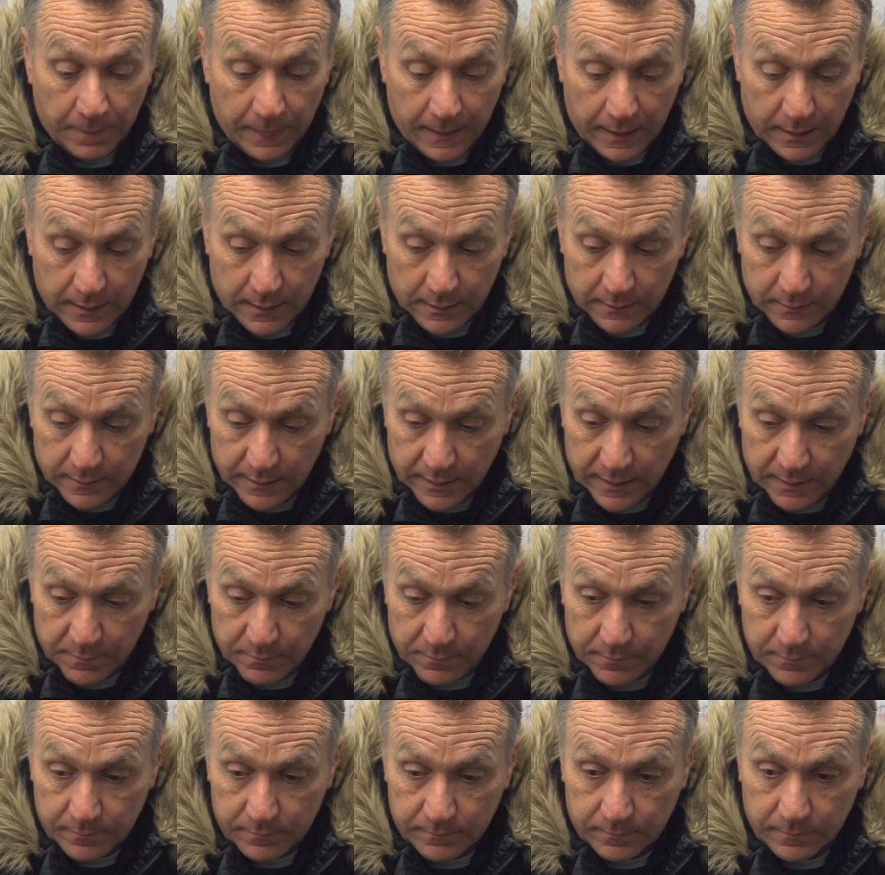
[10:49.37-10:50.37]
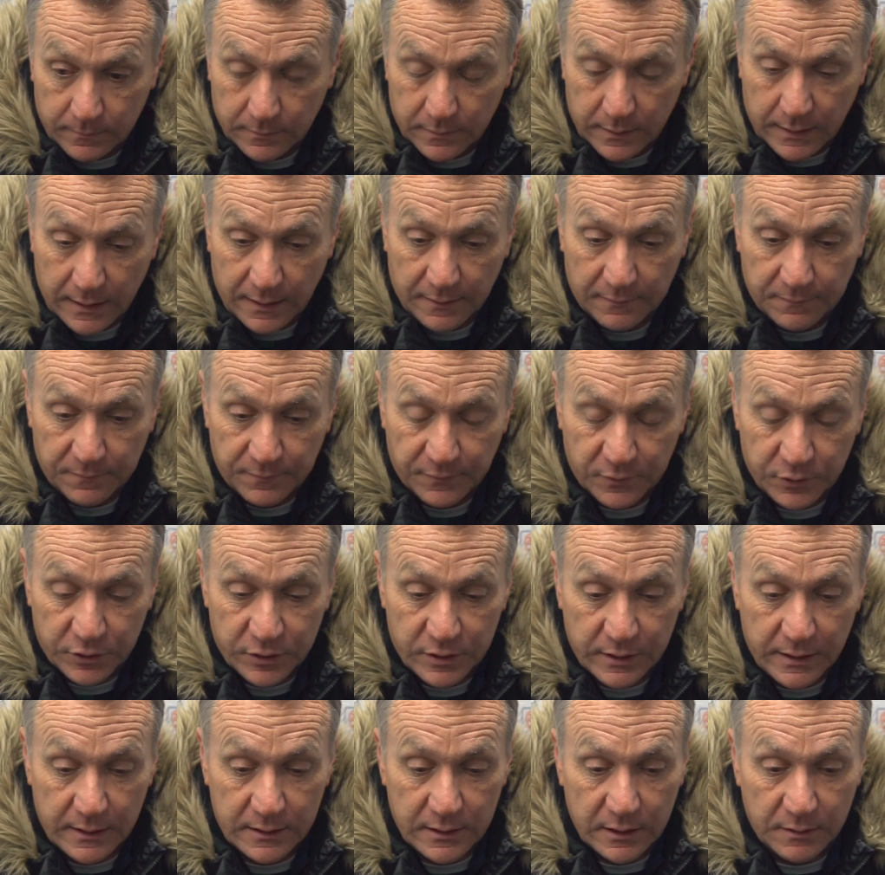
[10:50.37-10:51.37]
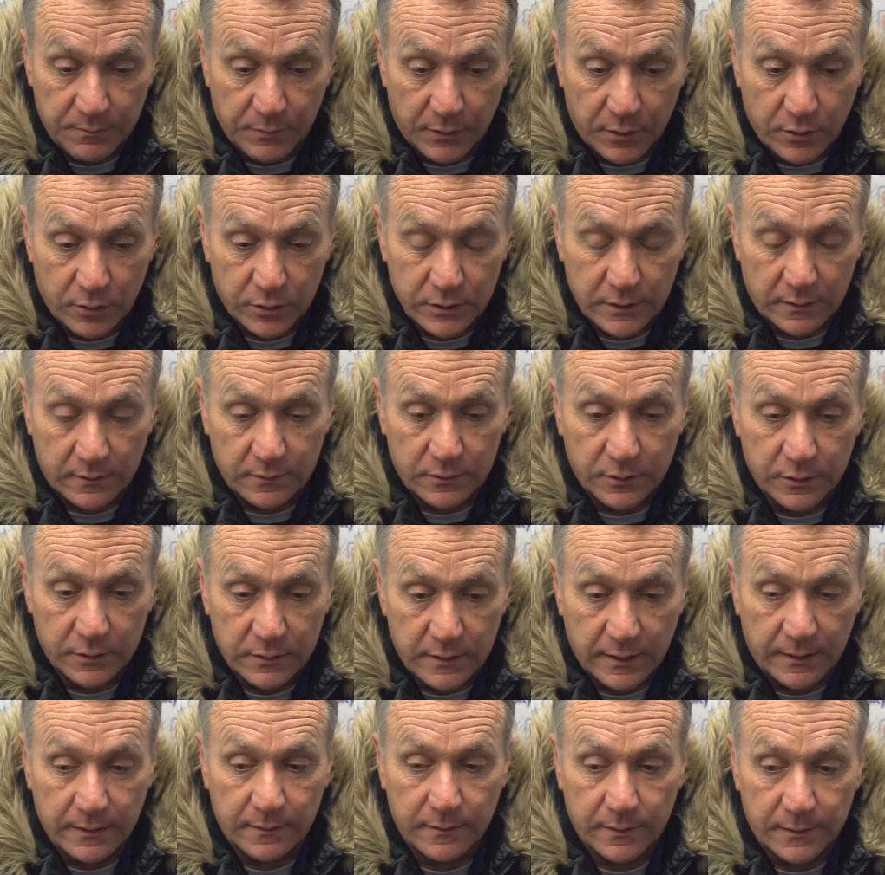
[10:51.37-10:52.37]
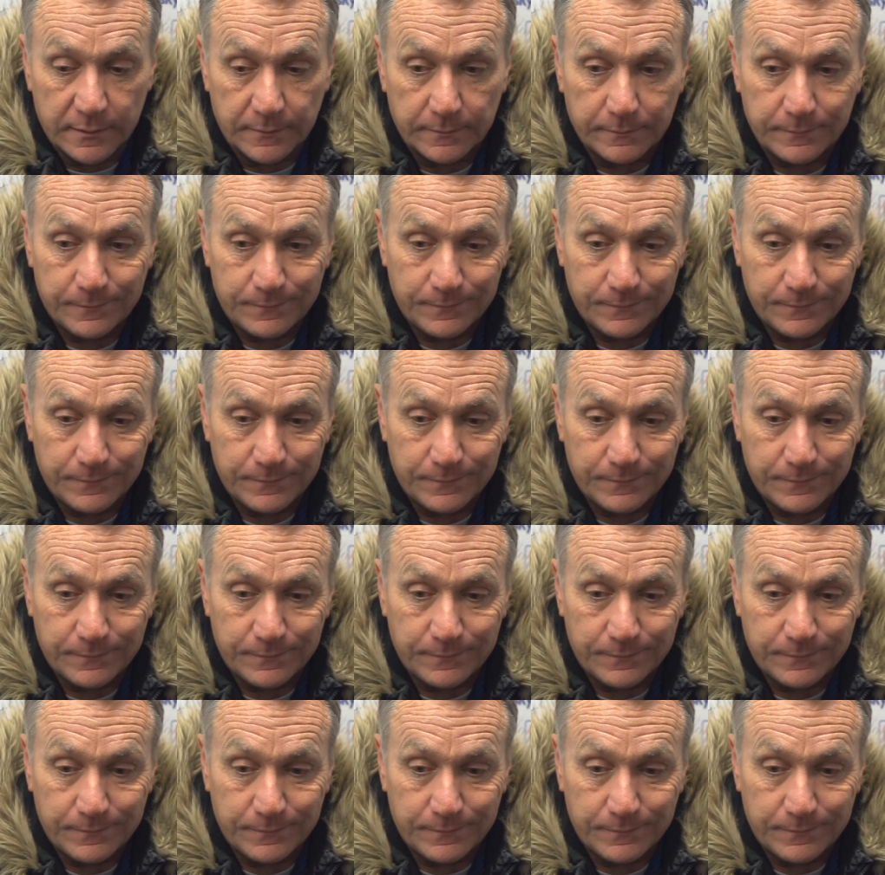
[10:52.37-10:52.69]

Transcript: And frustrated, because I just think that